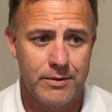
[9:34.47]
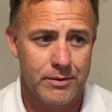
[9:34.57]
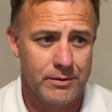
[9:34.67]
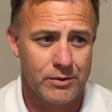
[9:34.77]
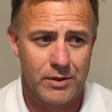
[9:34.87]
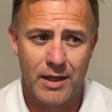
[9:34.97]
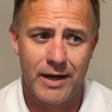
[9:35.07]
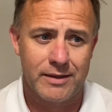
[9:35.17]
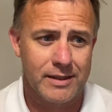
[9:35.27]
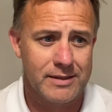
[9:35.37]
There's a
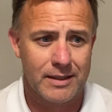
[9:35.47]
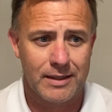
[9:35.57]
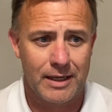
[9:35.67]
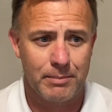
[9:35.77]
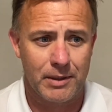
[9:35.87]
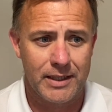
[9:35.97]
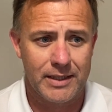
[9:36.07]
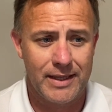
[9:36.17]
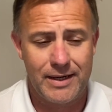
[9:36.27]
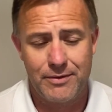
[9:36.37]
lot of things that can kind of play into that,